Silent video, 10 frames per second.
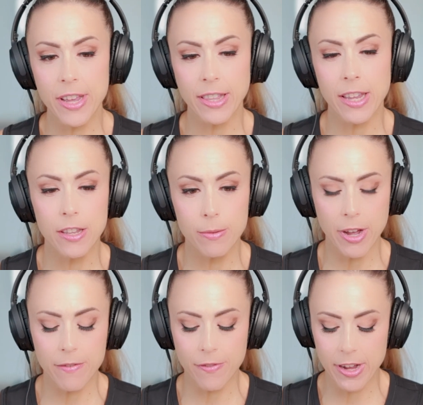thing that you
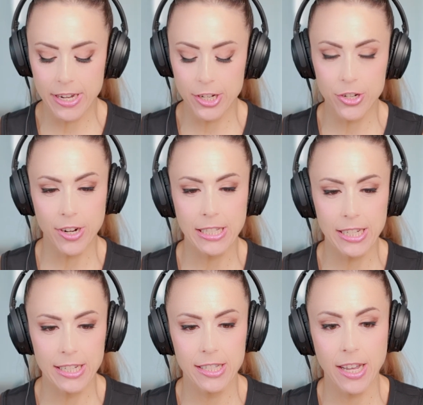might find
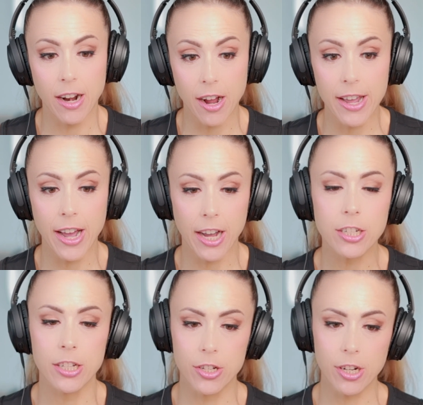interesting is that I
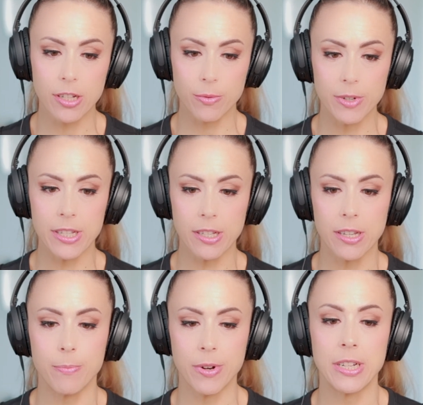actually just
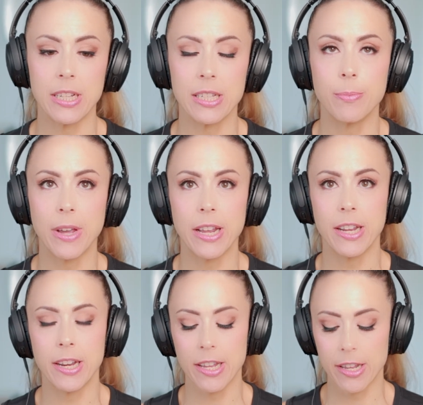recently
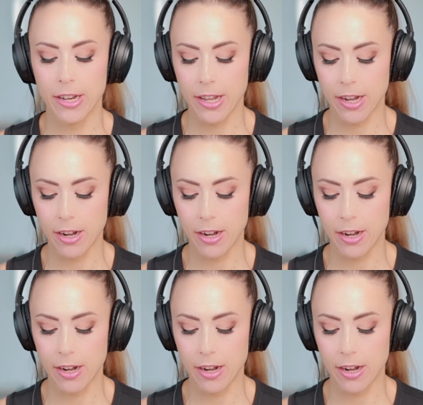participated in